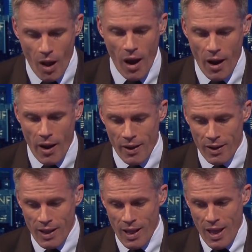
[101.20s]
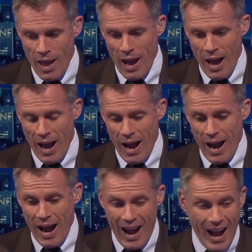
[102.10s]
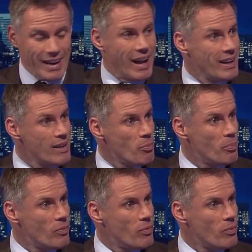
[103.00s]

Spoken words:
He's apologised for it